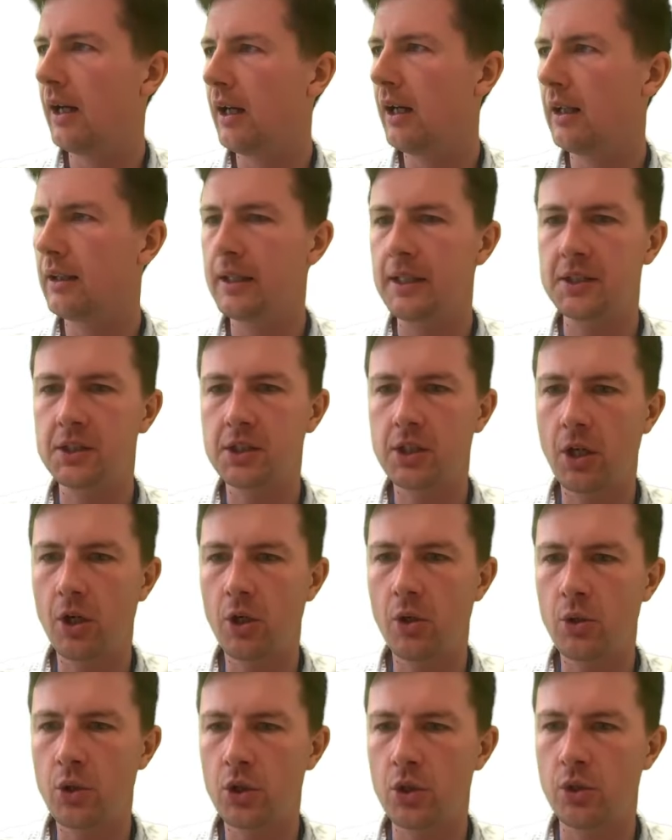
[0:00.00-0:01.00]
Let's
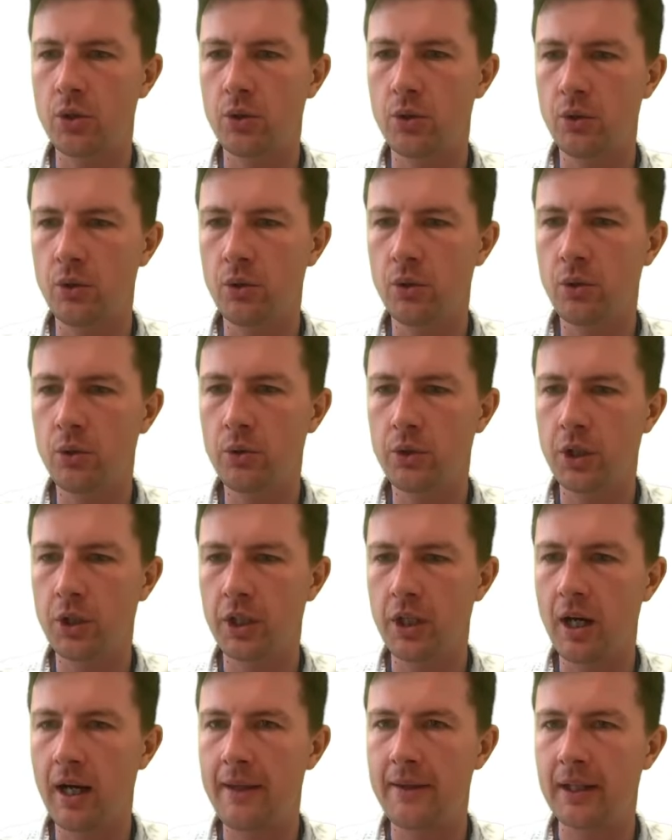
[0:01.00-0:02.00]
go to, you
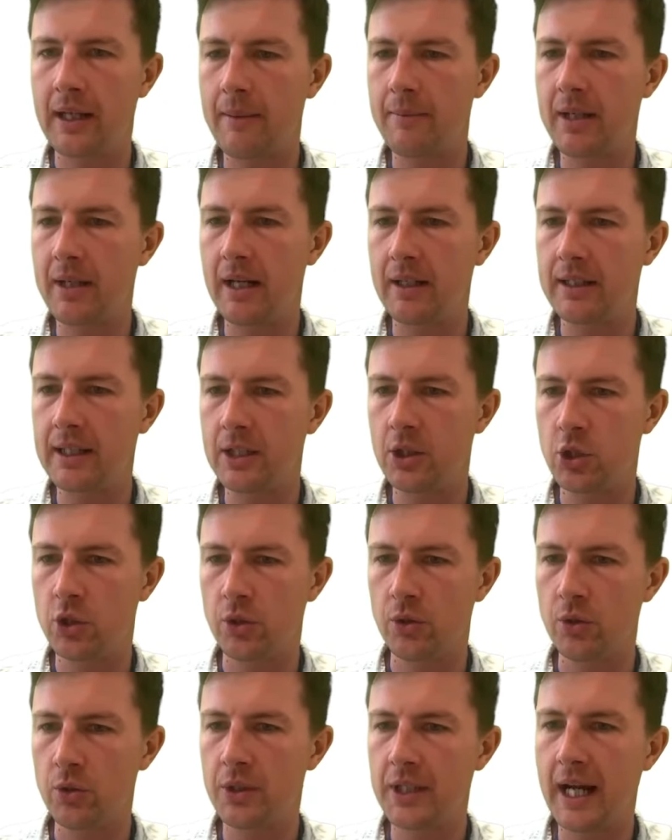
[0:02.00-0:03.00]
can either come down here
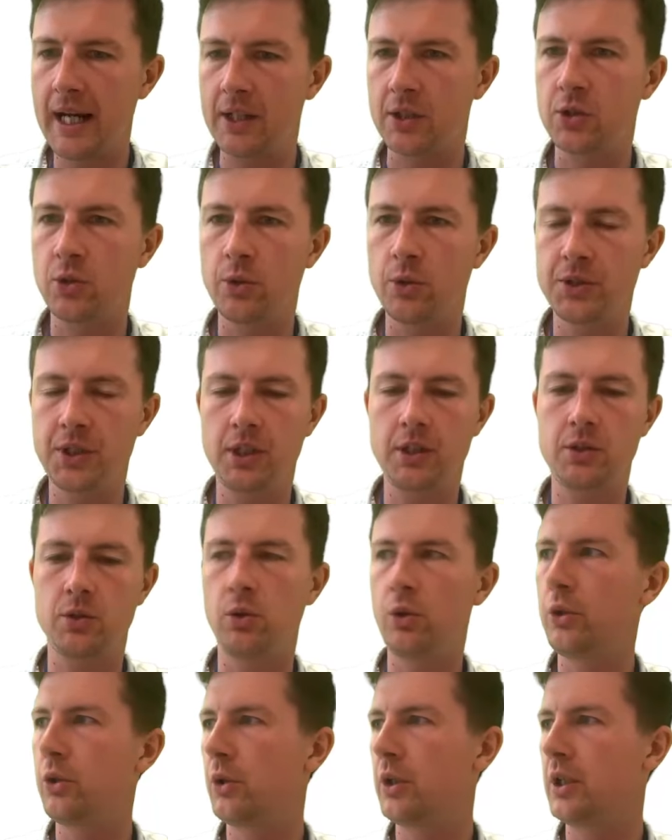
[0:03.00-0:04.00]
to data sources,
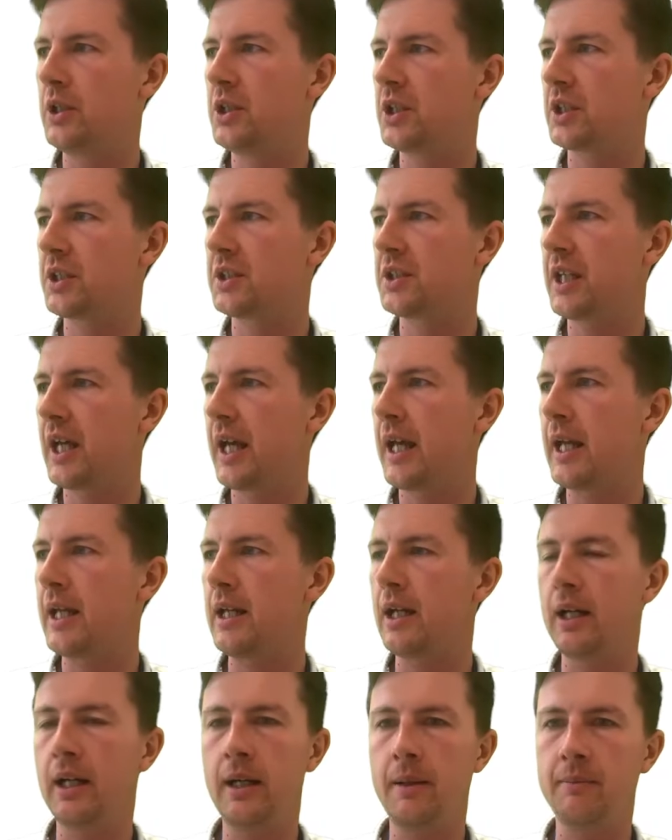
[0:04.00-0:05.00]
or you can just
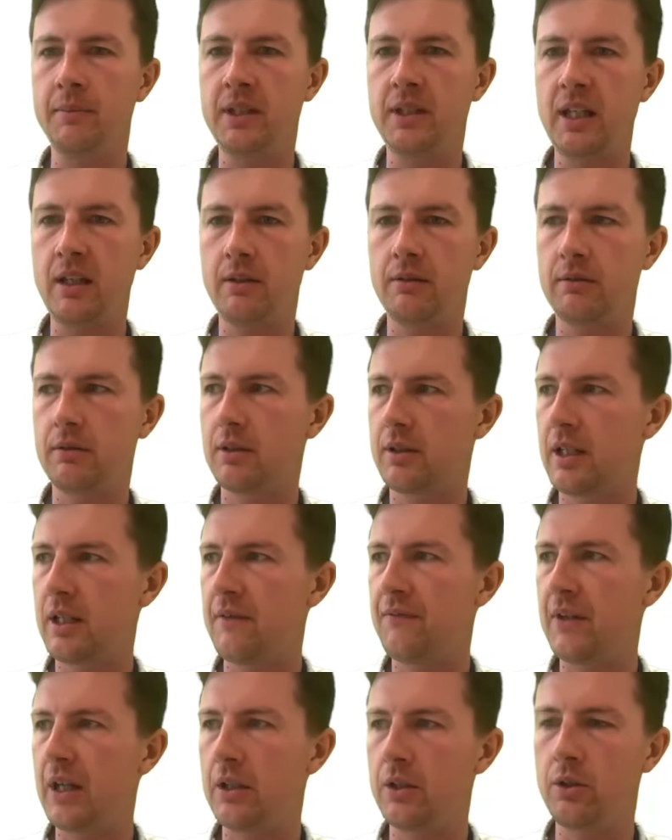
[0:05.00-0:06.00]
say
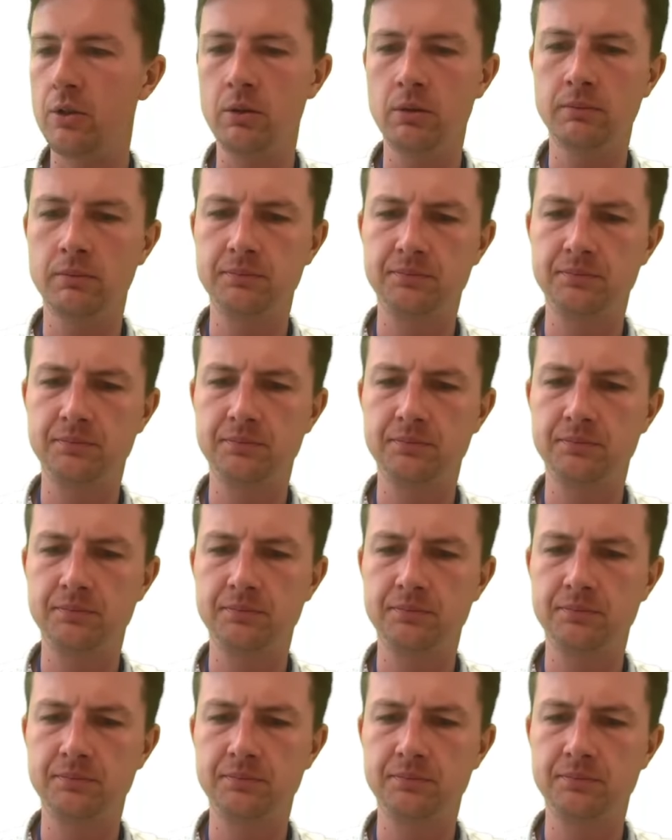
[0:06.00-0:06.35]
get value.